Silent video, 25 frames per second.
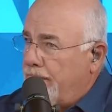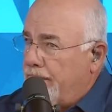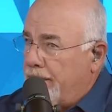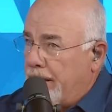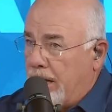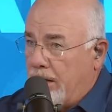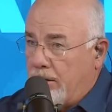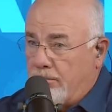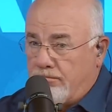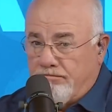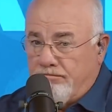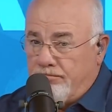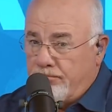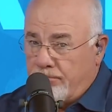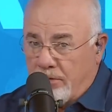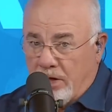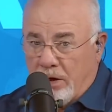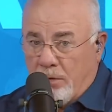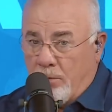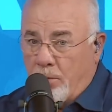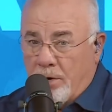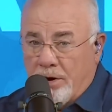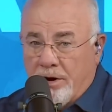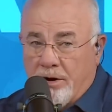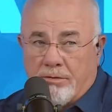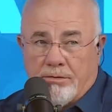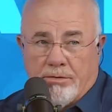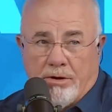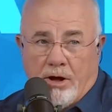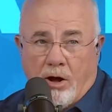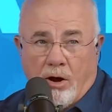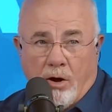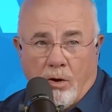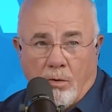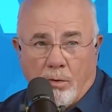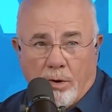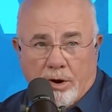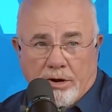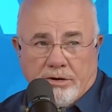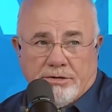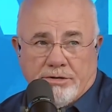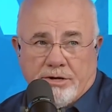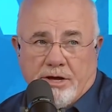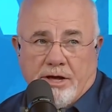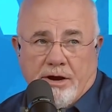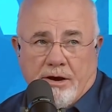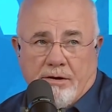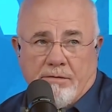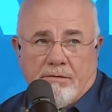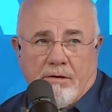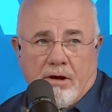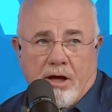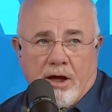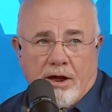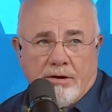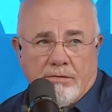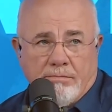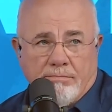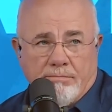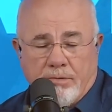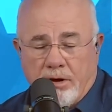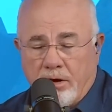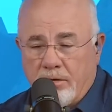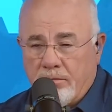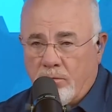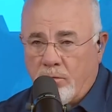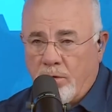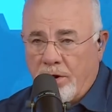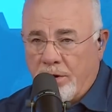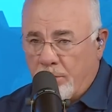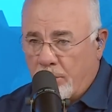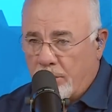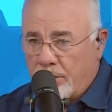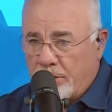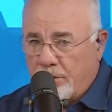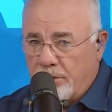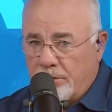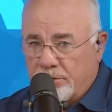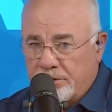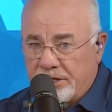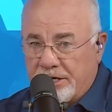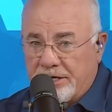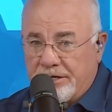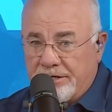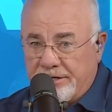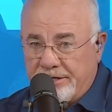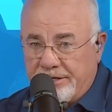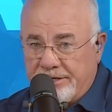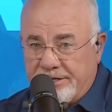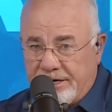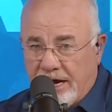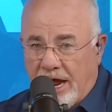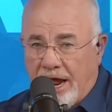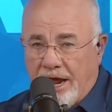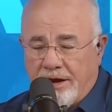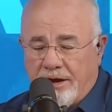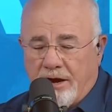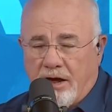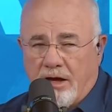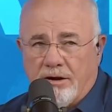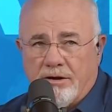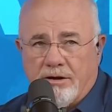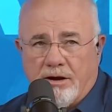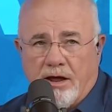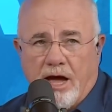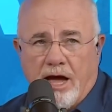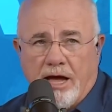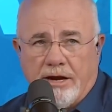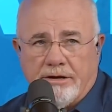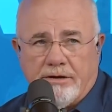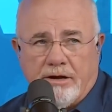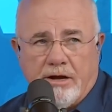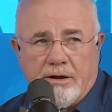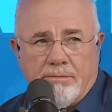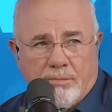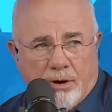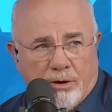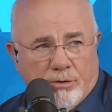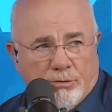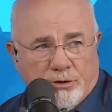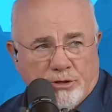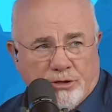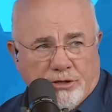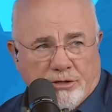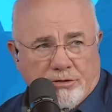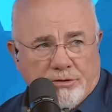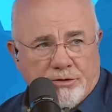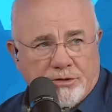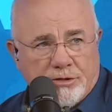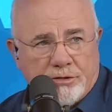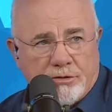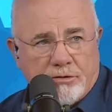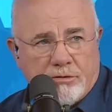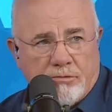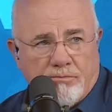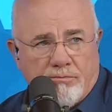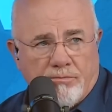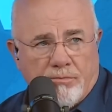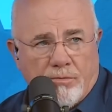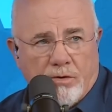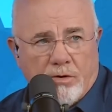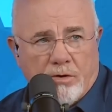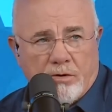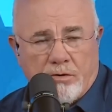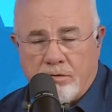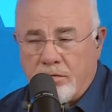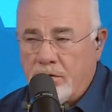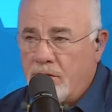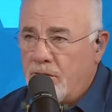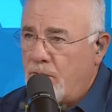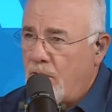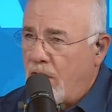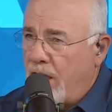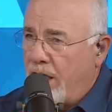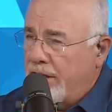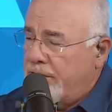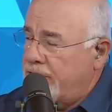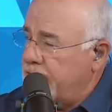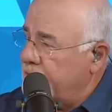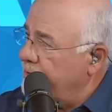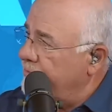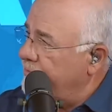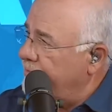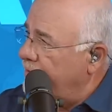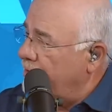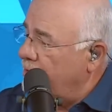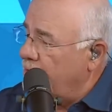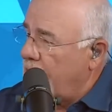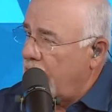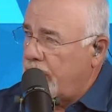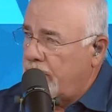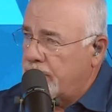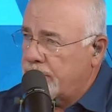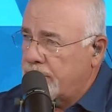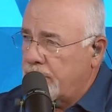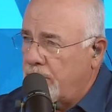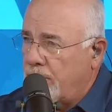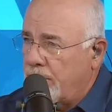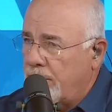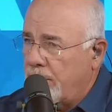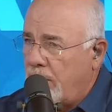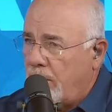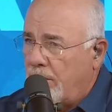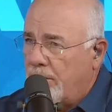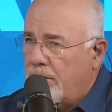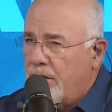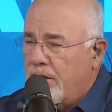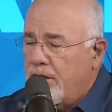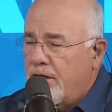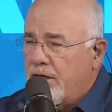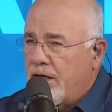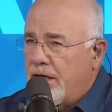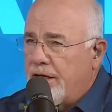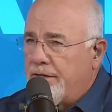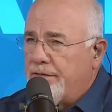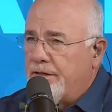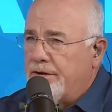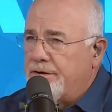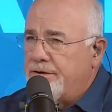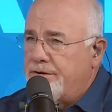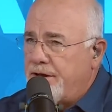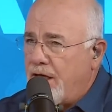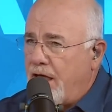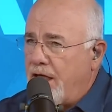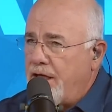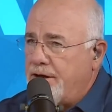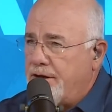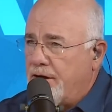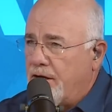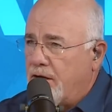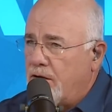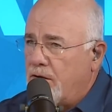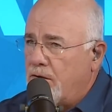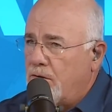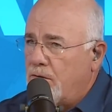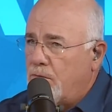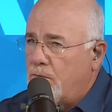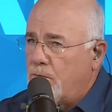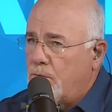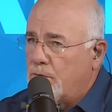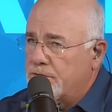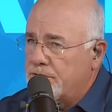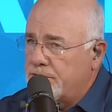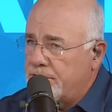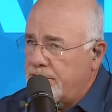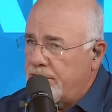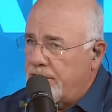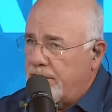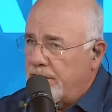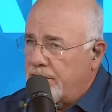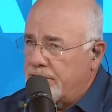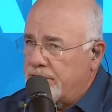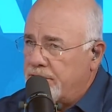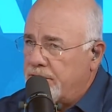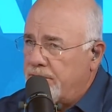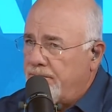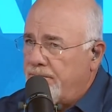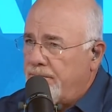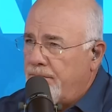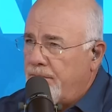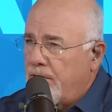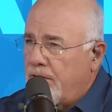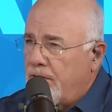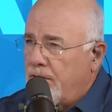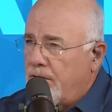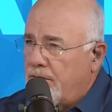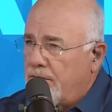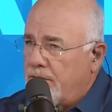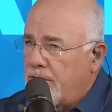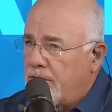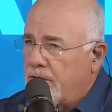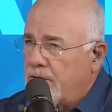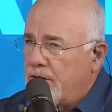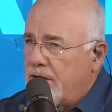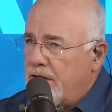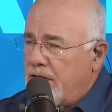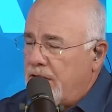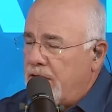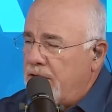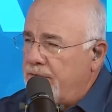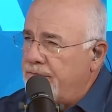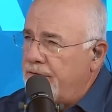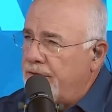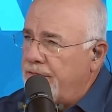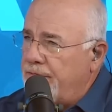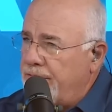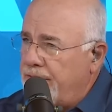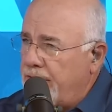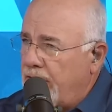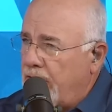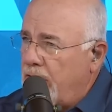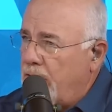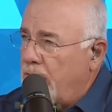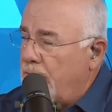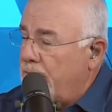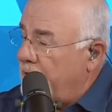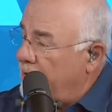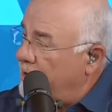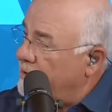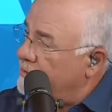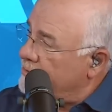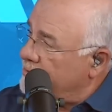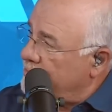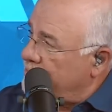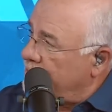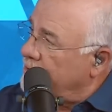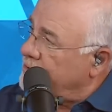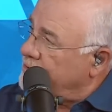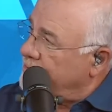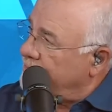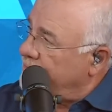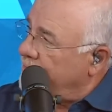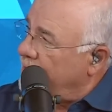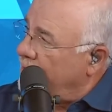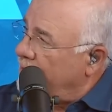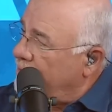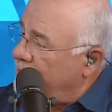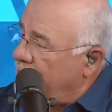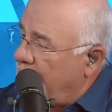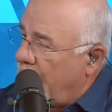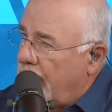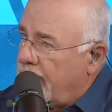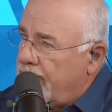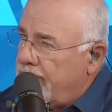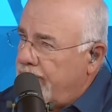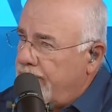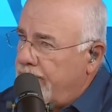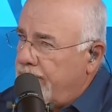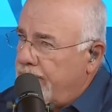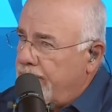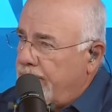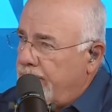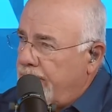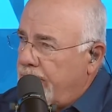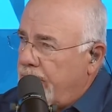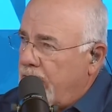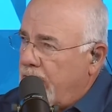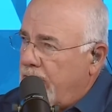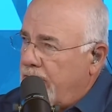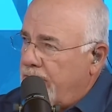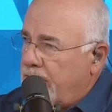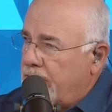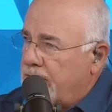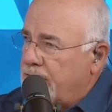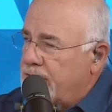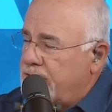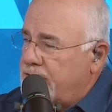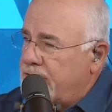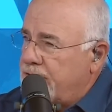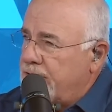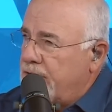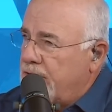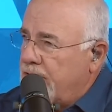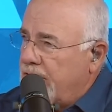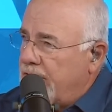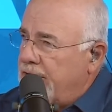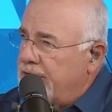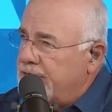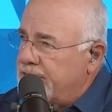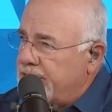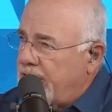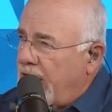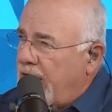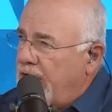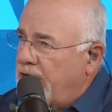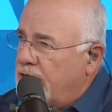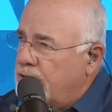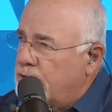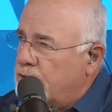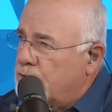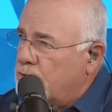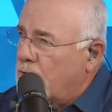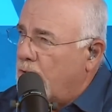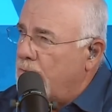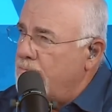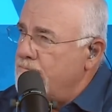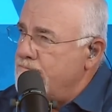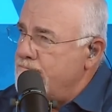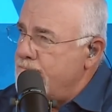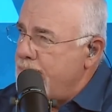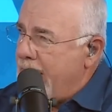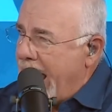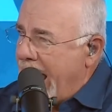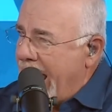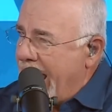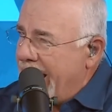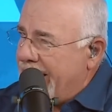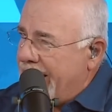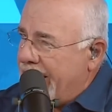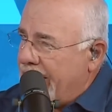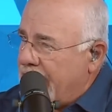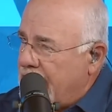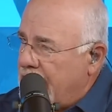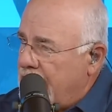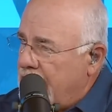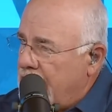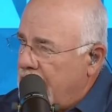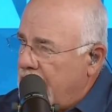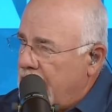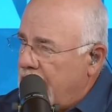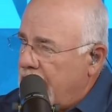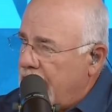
Now, now we don't always get it right, but we were using data, not emotions, to actually figure out what's going on. And the data was this. There even though the interest rates have gone up, there still is a dramatic